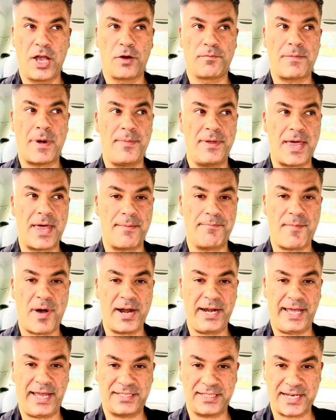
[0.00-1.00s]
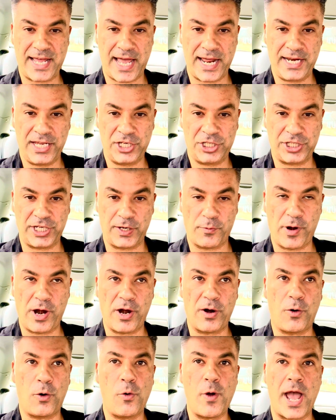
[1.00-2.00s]
Remember that money is an energy. We're
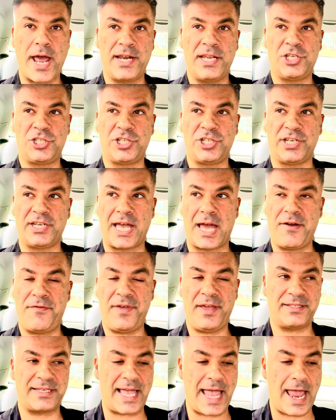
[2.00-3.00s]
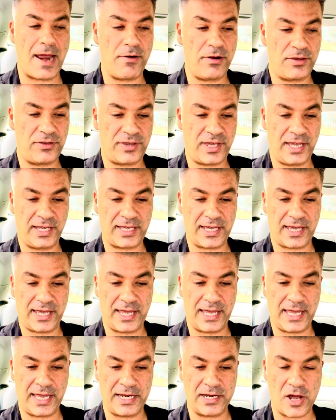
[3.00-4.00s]
all energy. Everything
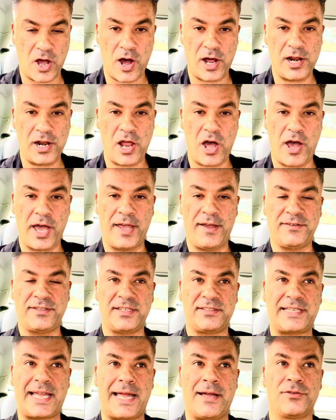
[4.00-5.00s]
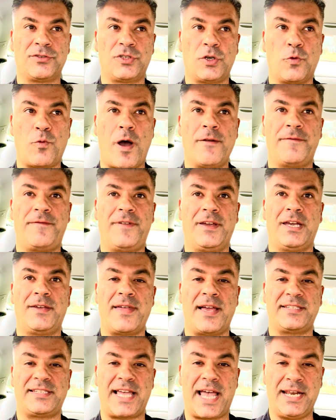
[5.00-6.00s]
in our lives is down to one thing, and
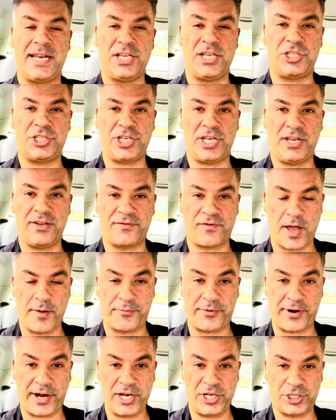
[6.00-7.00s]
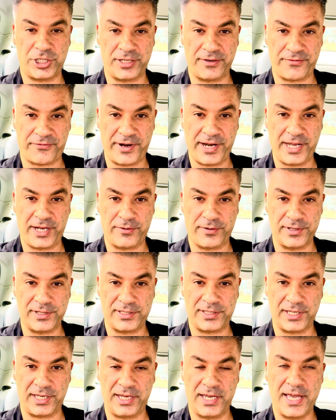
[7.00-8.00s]
that's energy, vibration and
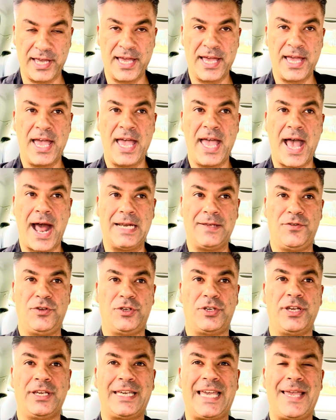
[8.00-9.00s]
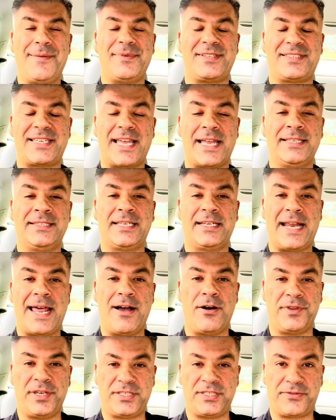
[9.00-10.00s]
frequency. And if you can keep sending
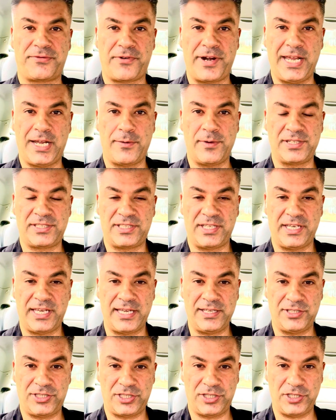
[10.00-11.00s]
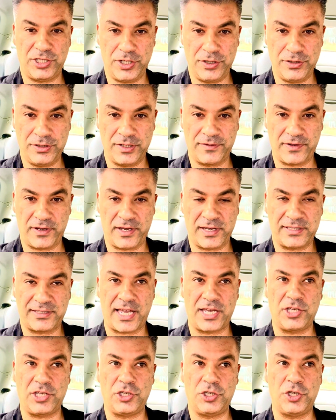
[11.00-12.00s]
out this frequency into the universe
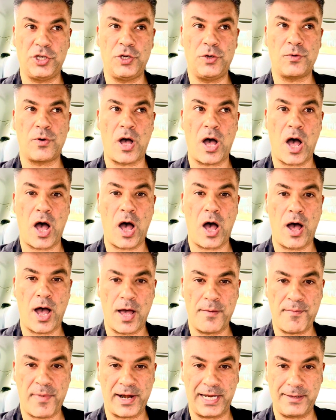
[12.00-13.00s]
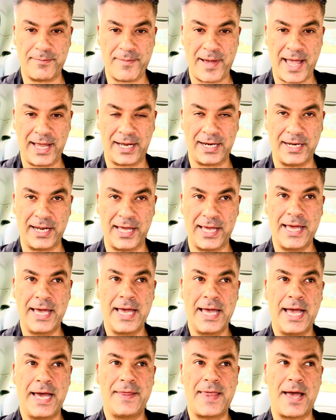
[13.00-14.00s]
that you are a money magnet,
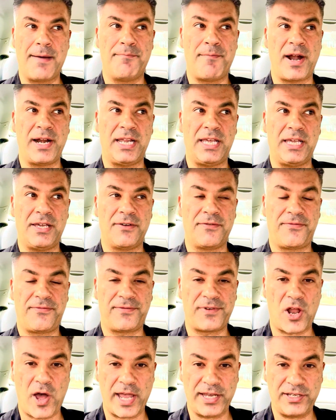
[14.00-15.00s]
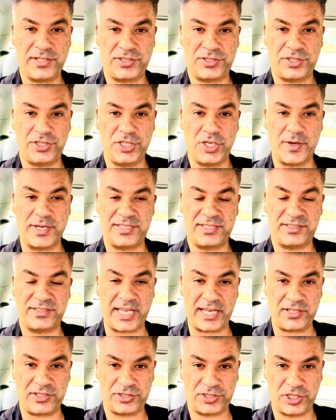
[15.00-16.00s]
that money flies to you, it
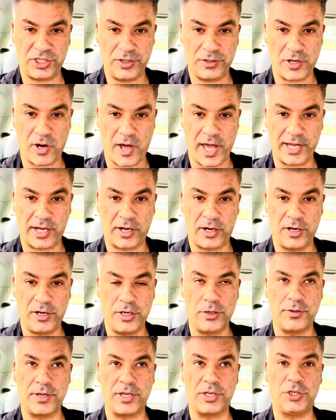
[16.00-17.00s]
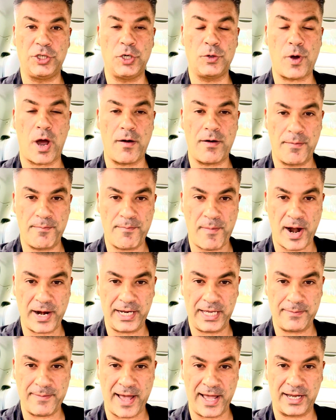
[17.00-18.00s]
sticks to you like glue, that you are a
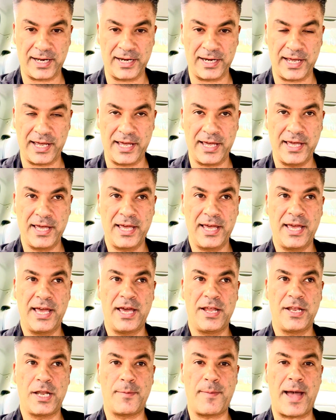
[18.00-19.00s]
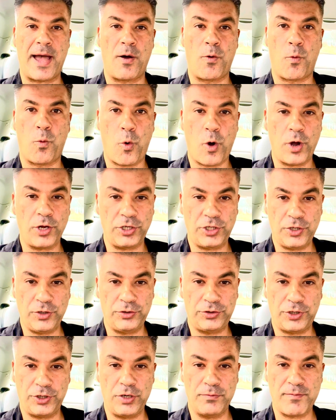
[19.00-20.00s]
money magnet, no matter what you
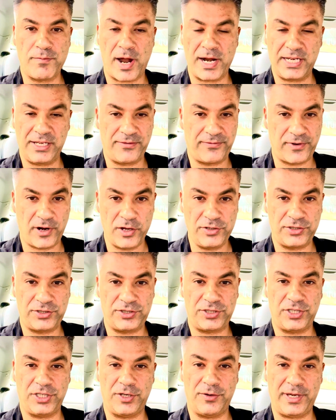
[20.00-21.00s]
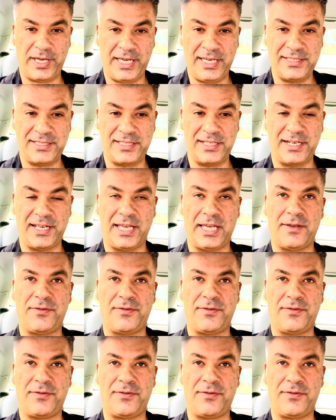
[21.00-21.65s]
do, money flows to you easily.